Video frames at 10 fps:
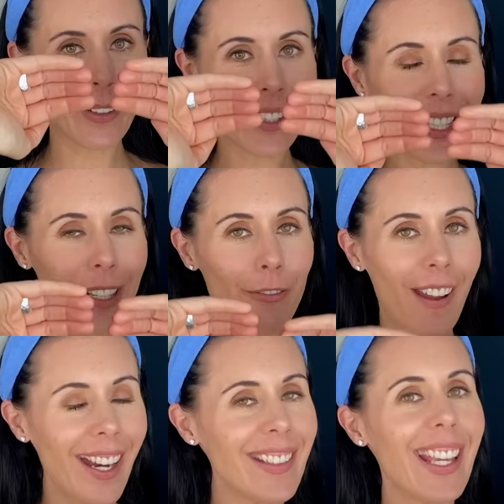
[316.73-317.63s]
just gonna
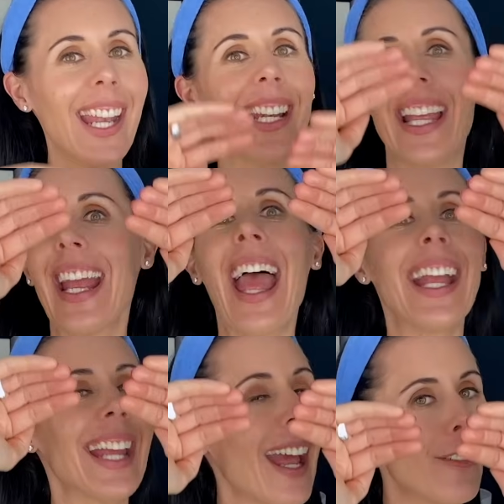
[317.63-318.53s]
very gently,
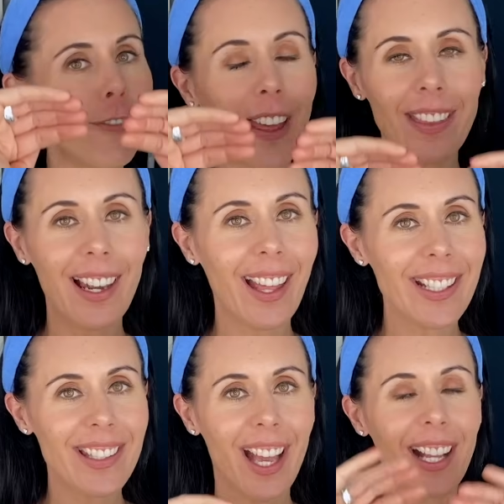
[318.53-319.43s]
again,
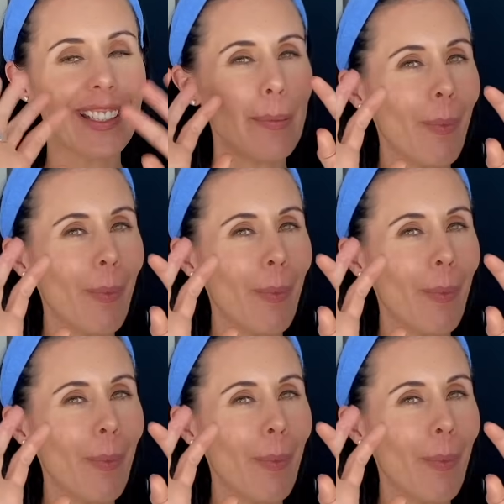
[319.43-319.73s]
feather-like touch.